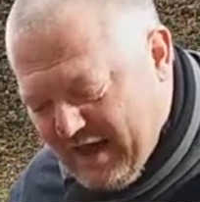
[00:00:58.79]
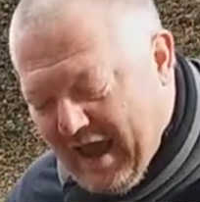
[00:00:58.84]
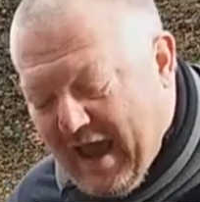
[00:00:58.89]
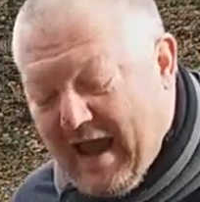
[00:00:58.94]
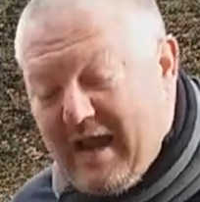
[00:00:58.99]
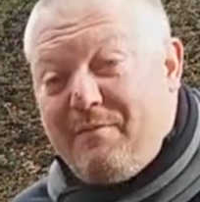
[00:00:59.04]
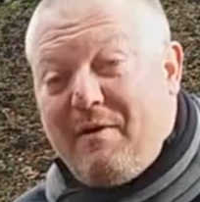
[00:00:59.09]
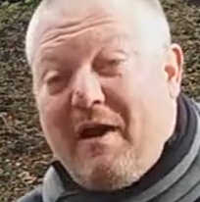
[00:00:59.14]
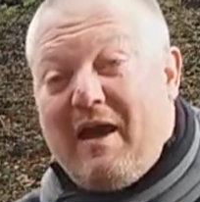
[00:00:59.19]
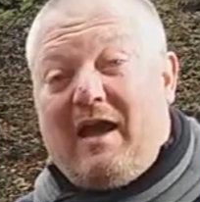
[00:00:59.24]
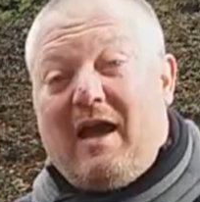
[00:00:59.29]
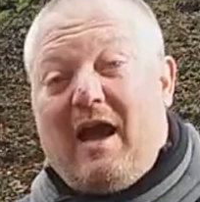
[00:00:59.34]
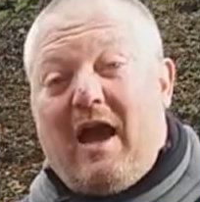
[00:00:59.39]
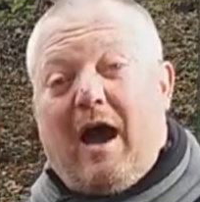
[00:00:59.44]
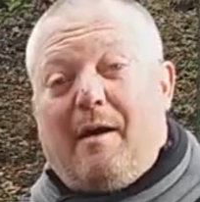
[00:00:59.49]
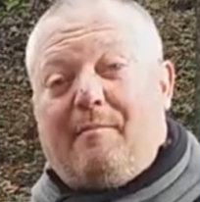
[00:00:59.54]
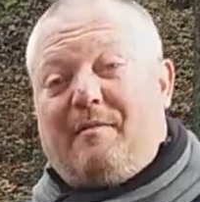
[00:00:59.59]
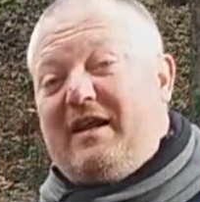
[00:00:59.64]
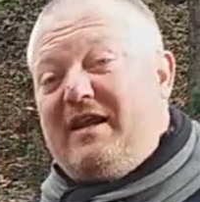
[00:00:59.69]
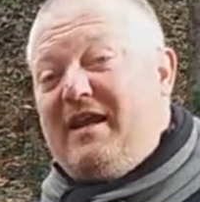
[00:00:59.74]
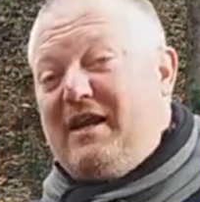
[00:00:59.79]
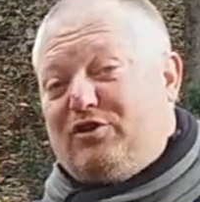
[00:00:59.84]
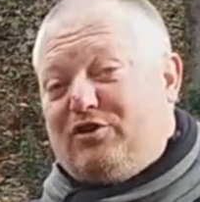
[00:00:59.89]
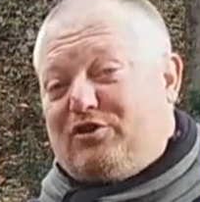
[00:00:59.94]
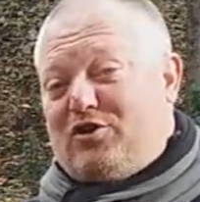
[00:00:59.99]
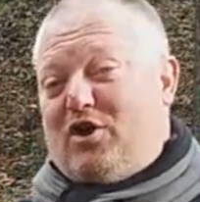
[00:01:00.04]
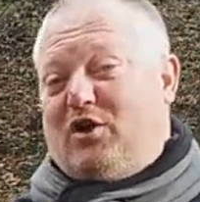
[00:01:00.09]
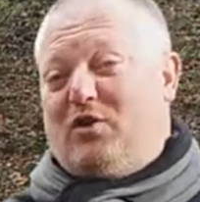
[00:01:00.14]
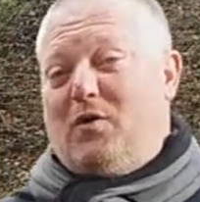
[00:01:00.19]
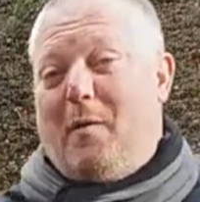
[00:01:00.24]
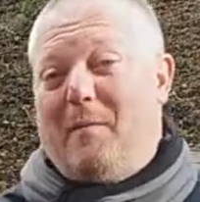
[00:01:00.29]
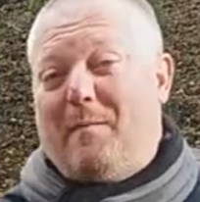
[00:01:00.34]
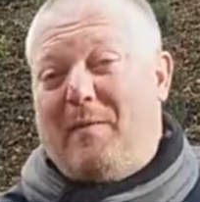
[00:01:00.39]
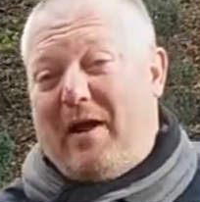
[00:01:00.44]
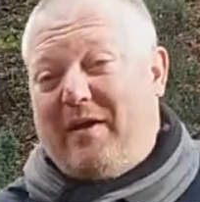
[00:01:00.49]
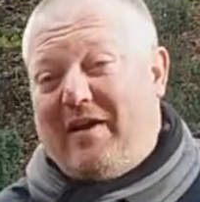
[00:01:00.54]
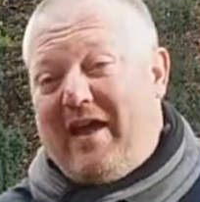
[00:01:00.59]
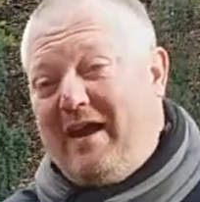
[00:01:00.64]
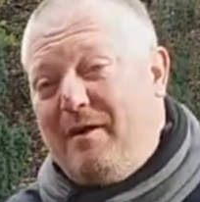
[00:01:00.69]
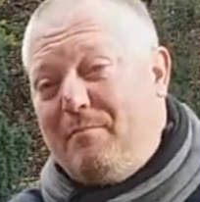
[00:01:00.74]
Anyway, I'm not here to talk to you
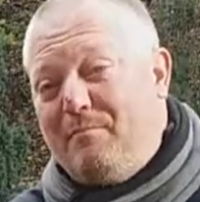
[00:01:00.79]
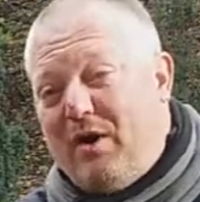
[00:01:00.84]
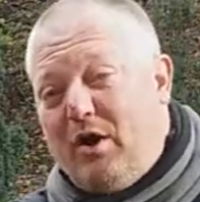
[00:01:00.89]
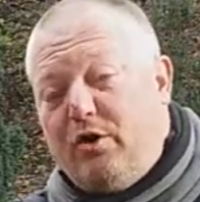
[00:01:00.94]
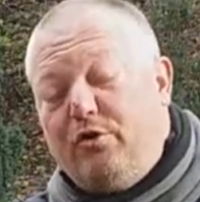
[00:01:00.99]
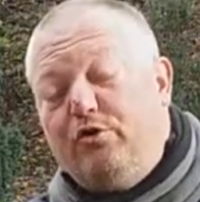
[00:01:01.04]
about Edinburgh